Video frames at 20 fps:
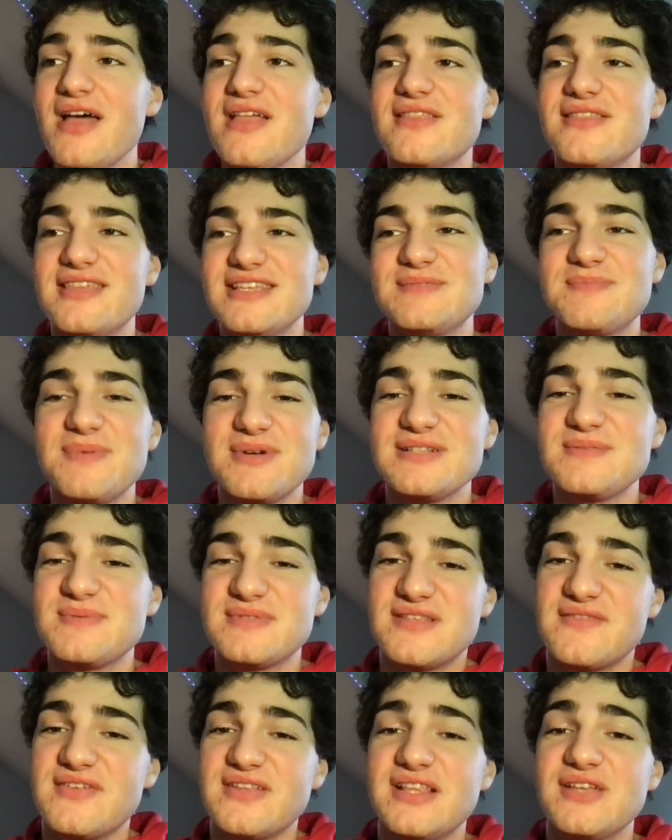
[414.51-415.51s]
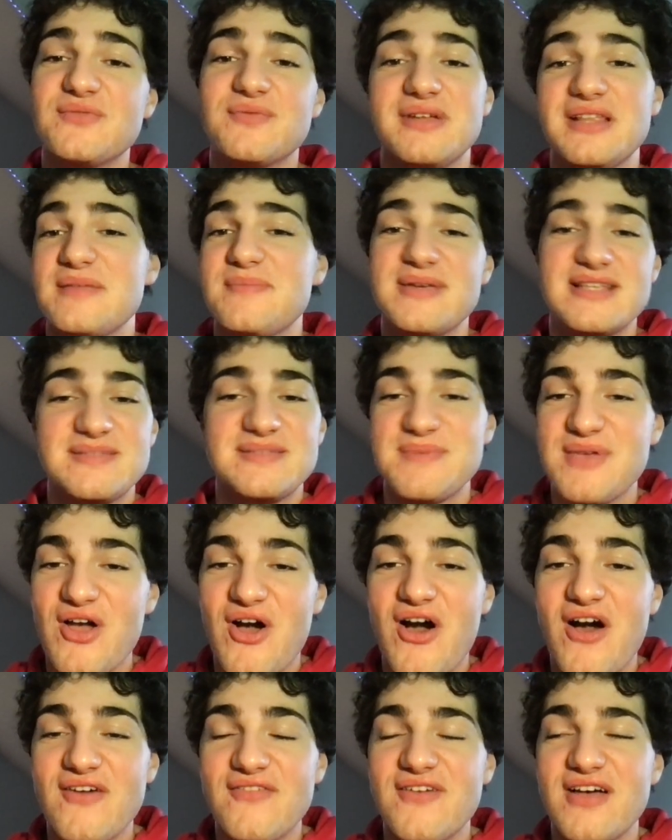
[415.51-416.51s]
This part specifically really pissed me
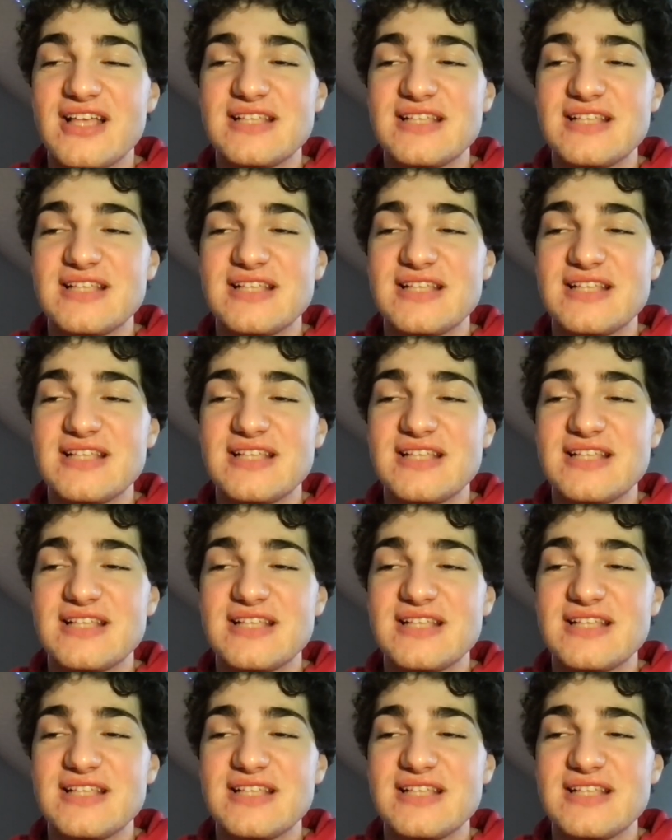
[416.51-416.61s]
off,